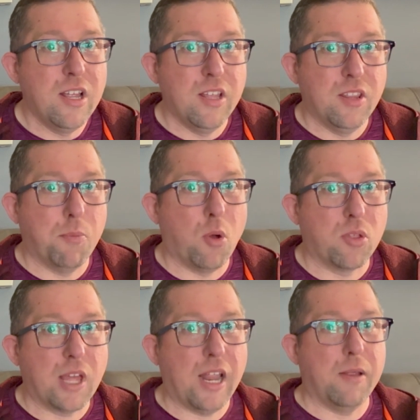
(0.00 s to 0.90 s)
They're
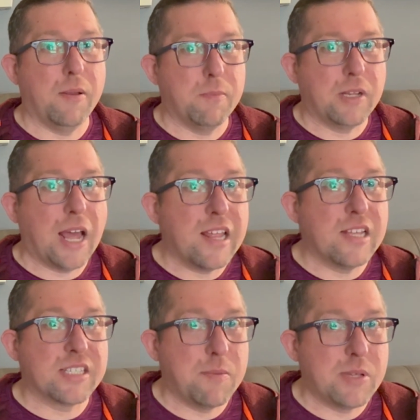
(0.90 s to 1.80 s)
both kind of the
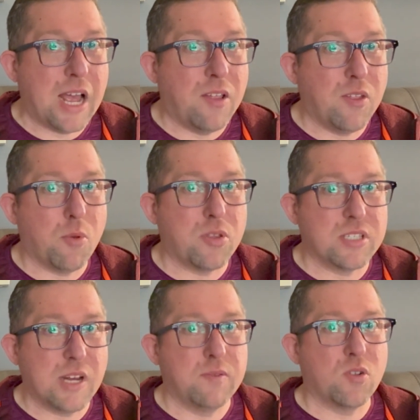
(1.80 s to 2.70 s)
same town. They're both the
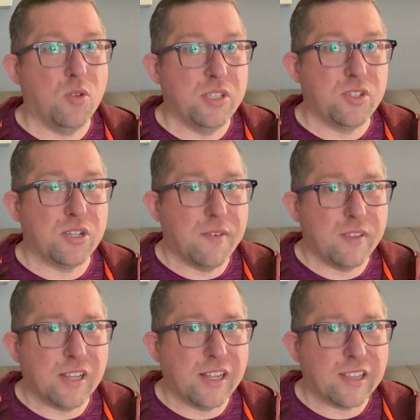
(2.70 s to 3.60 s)
same school district and
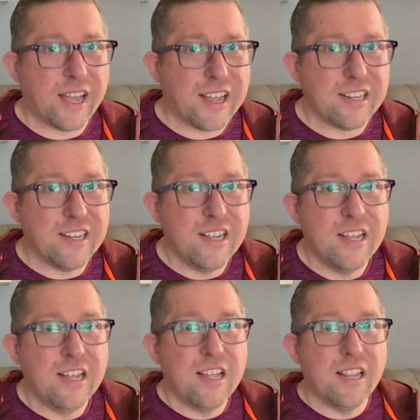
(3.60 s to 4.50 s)
everything like that.
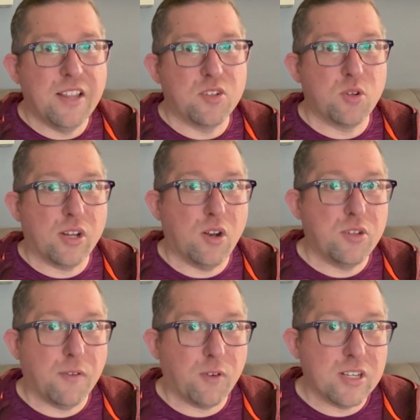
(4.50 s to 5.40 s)
And there's really no
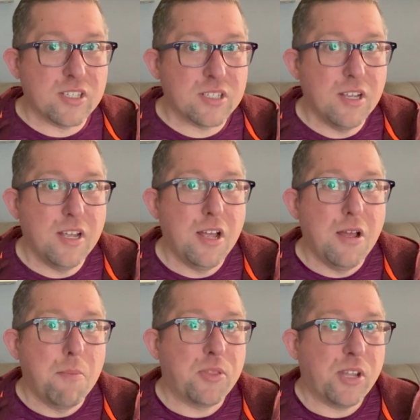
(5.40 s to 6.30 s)
difference.
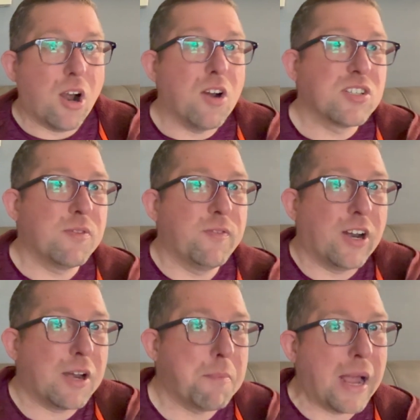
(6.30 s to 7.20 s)
But there are some
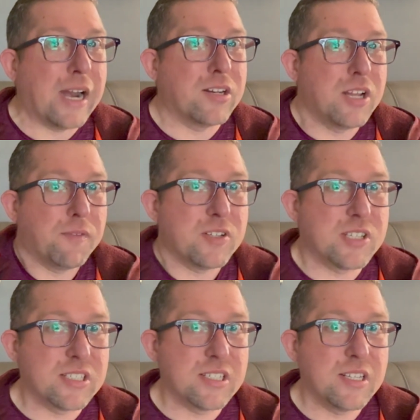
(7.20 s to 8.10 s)
very minor
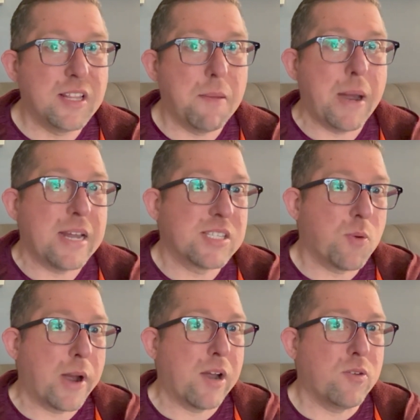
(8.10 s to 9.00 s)
differences that may
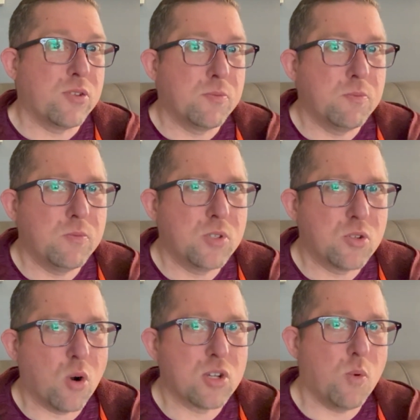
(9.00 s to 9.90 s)
sway you
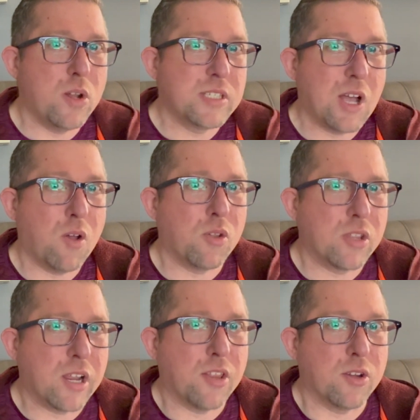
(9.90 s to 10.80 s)
towards one town or
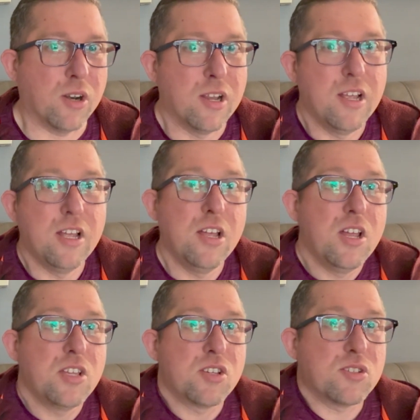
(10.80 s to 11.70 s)
the other.
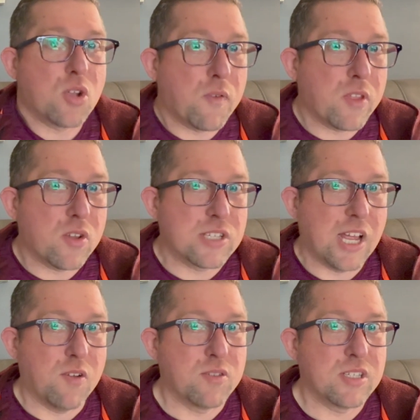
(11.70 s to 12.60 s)
So let's go over those
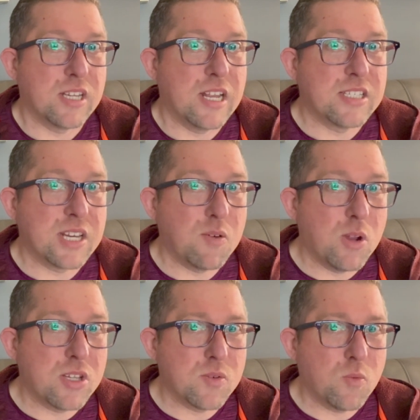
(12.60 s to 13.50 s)
towns and see
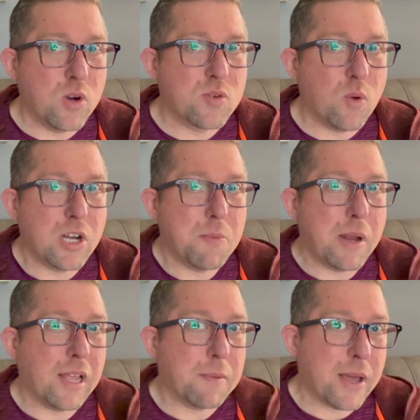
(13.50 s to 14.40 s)
which one you may
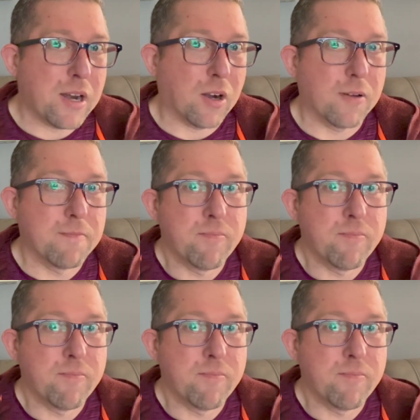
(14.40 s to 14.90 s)
like better.